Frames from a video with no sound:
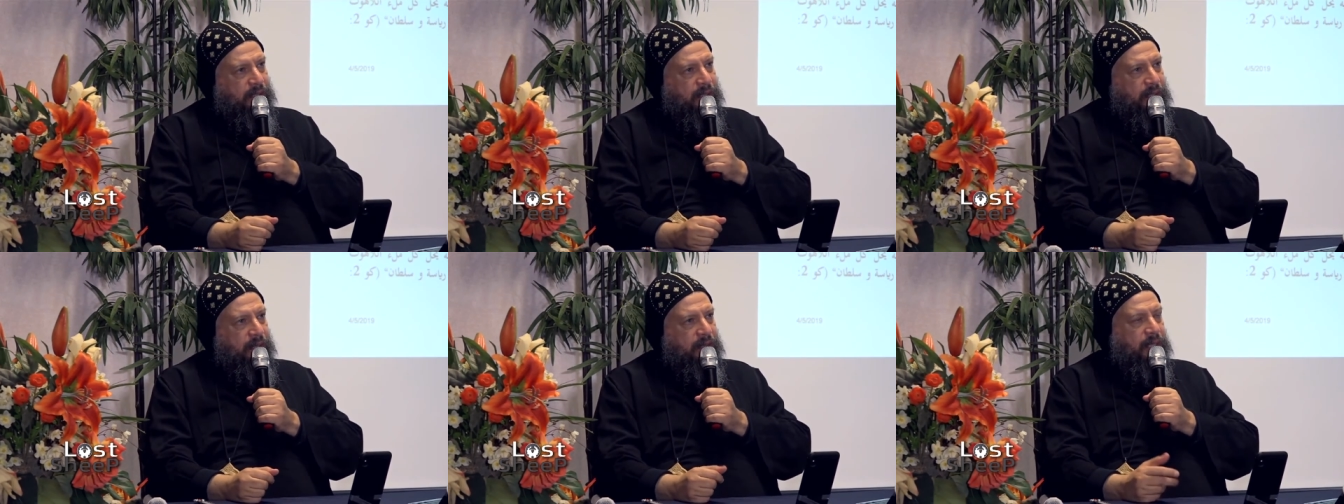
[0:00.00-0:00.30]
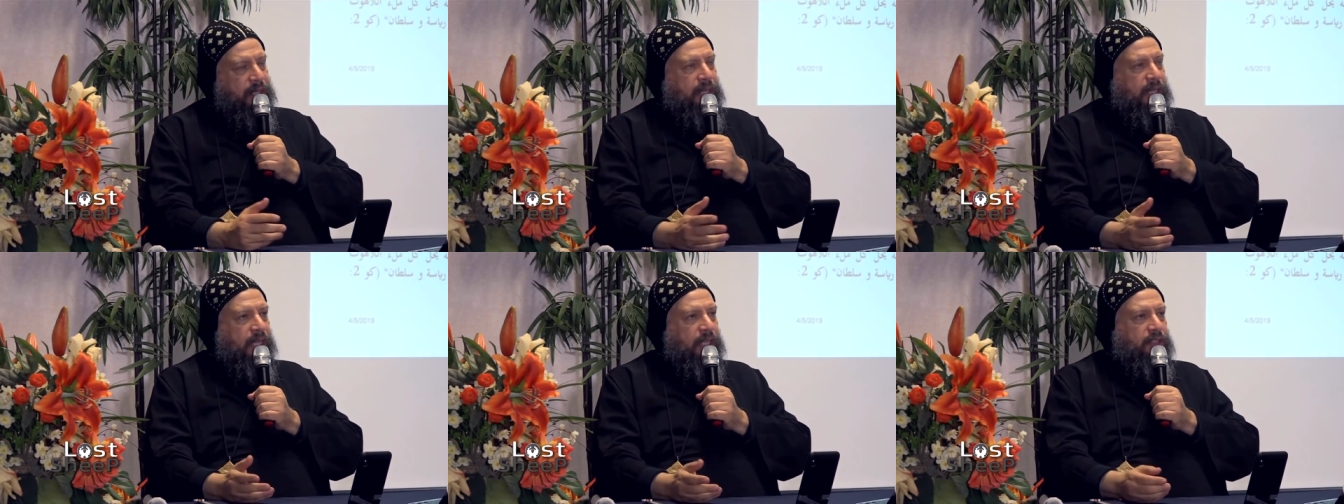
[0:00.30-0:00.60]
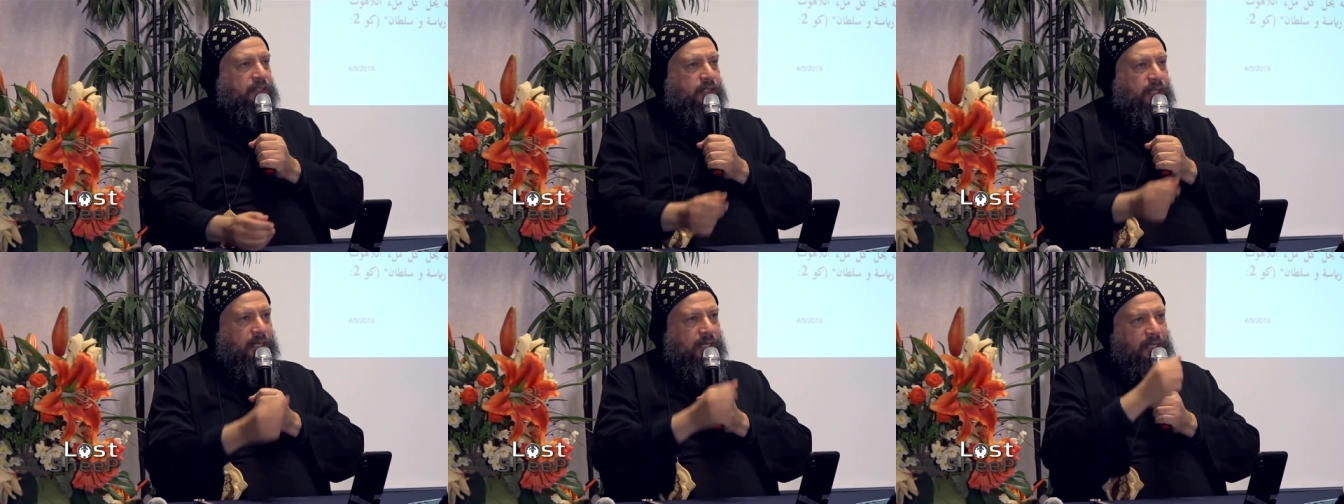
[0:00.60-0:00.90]
then
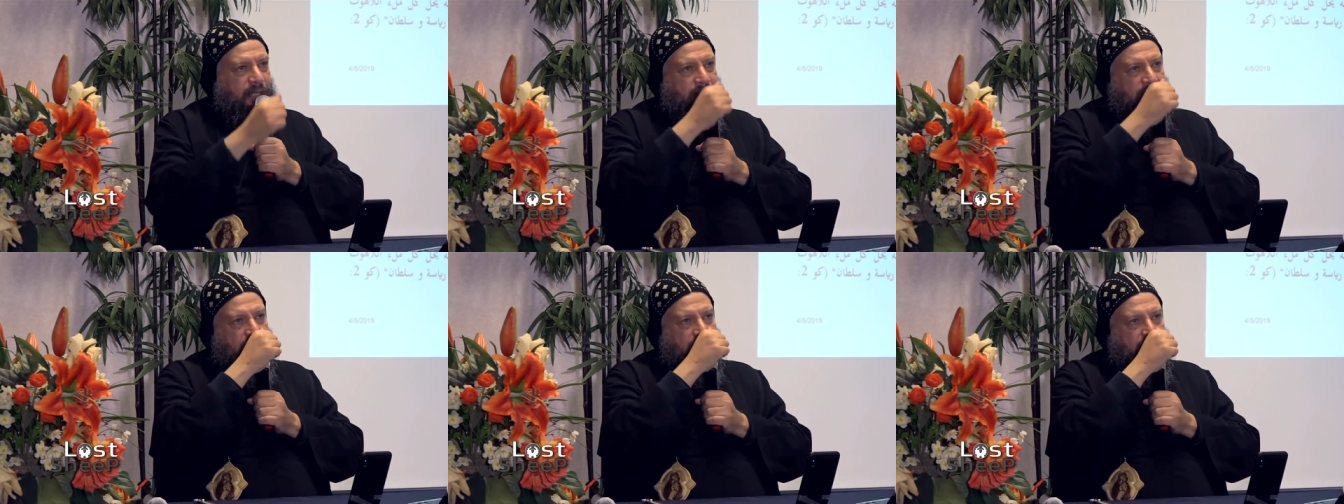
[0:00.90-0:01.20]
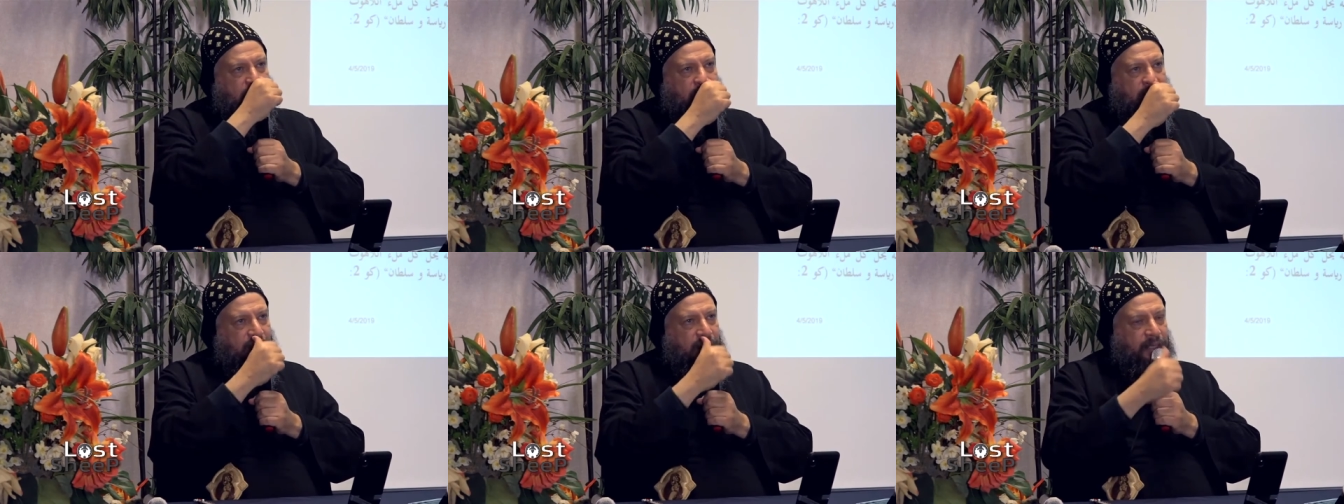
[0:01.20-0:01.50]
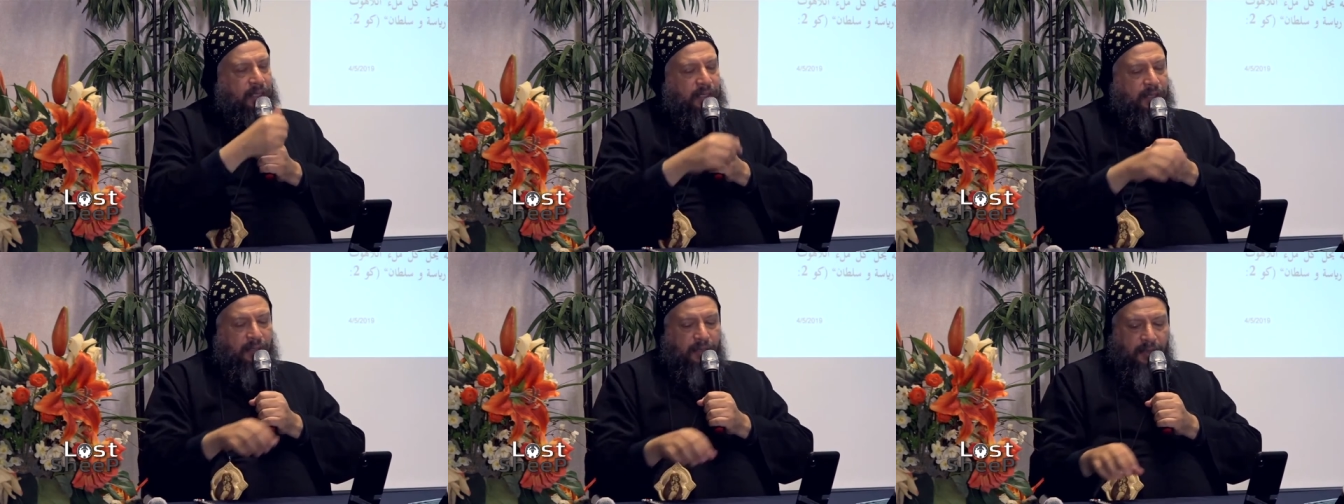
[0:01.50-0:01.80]
actually
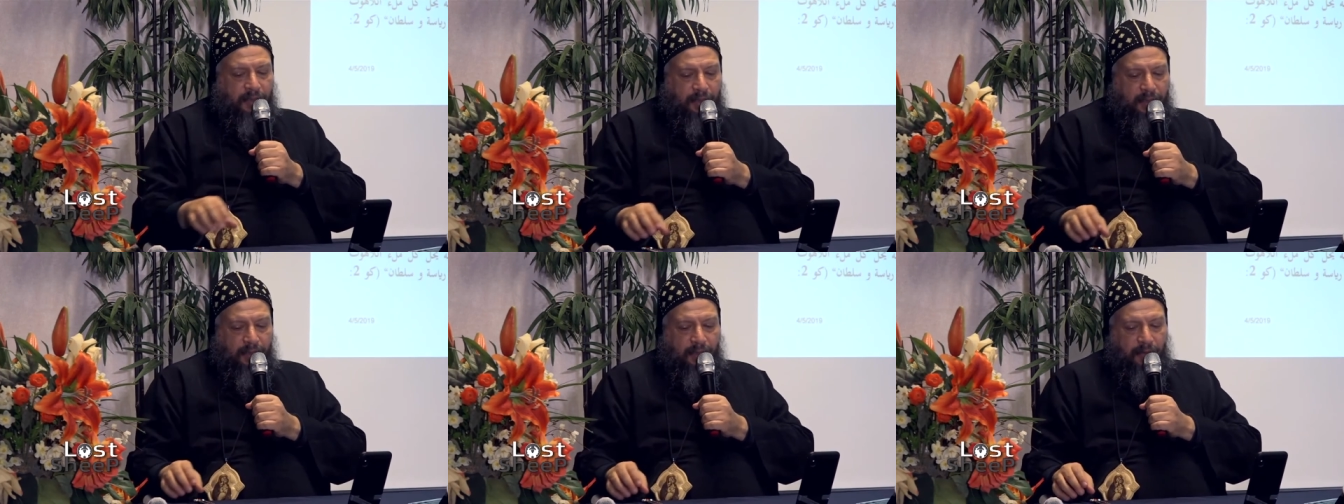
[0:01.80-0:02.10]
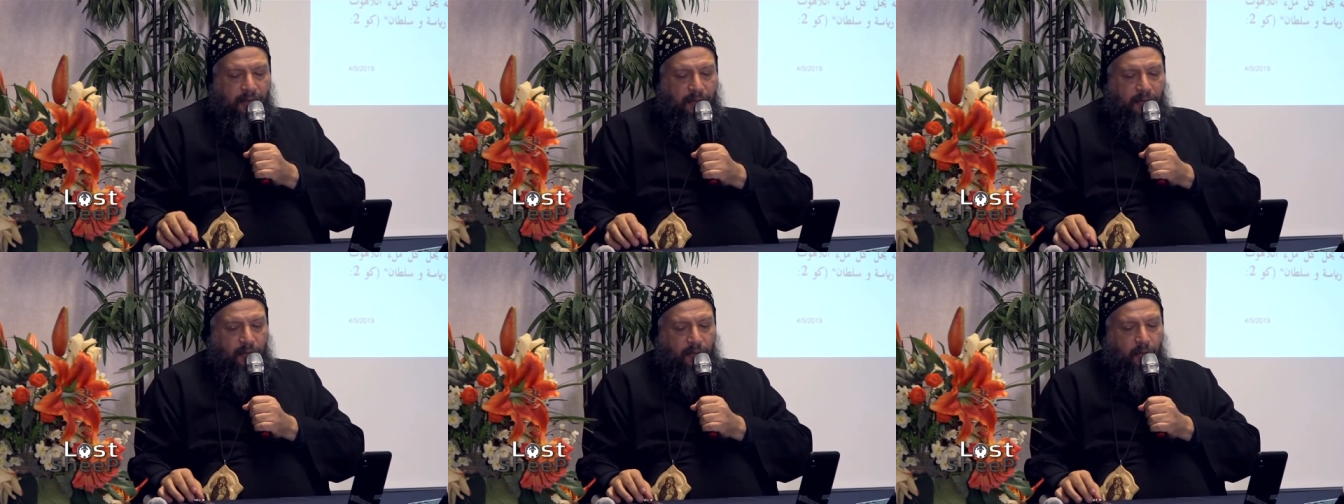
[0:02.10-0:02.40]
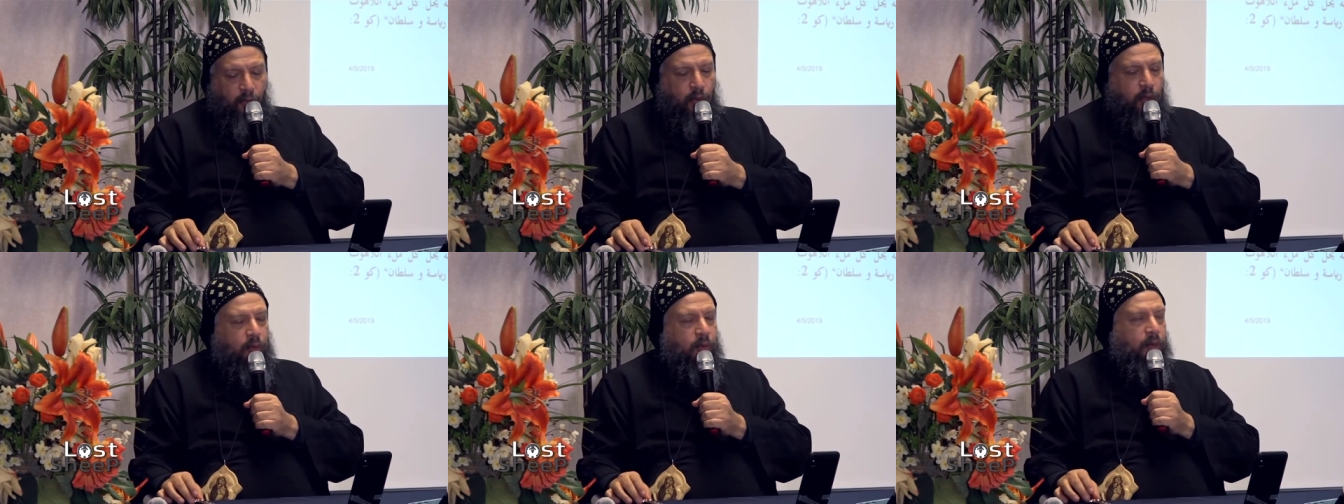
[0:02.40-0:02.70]

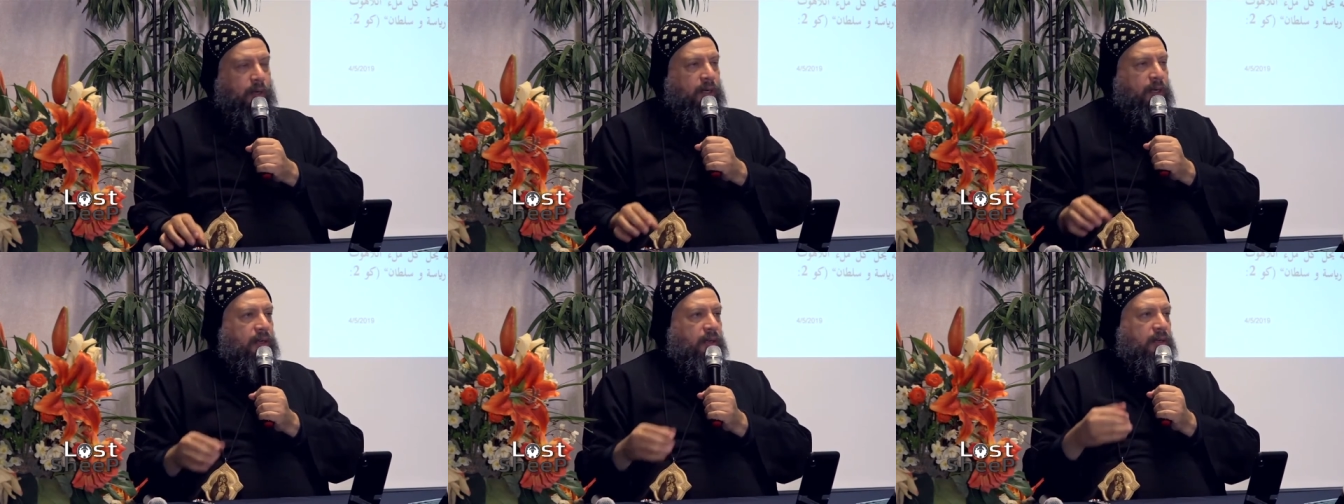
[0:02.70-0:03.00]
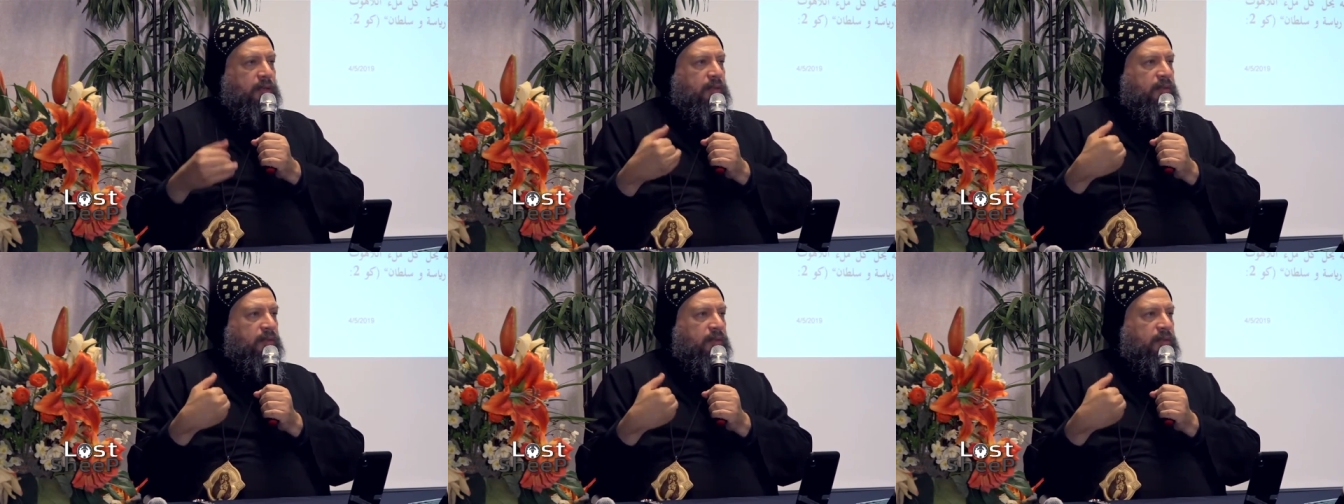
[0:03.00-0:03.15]
we will